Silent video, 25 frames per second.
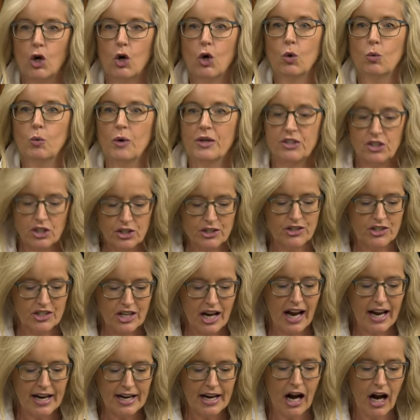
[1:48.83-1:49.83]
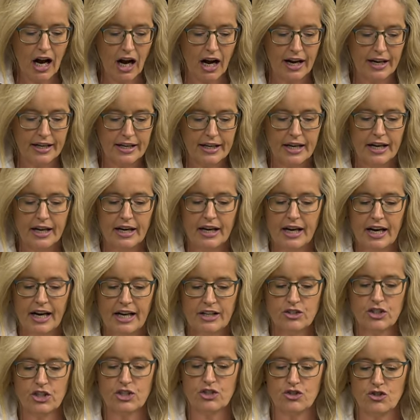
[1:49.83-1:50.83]
which is sky high,
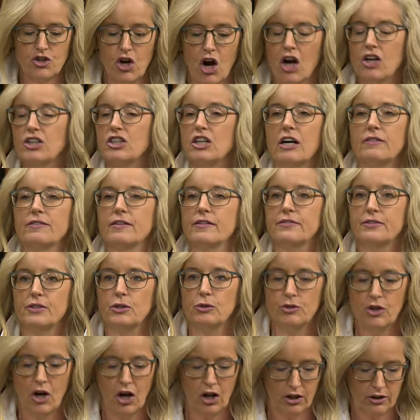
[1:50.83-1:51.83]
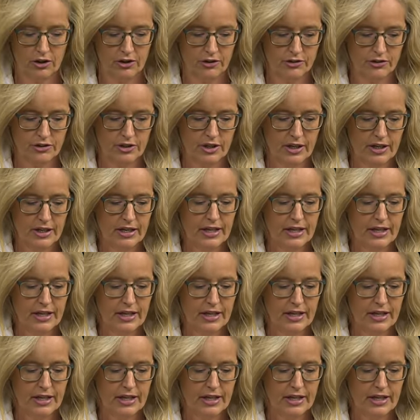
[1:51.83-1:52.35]
and just knocked off a few dollars.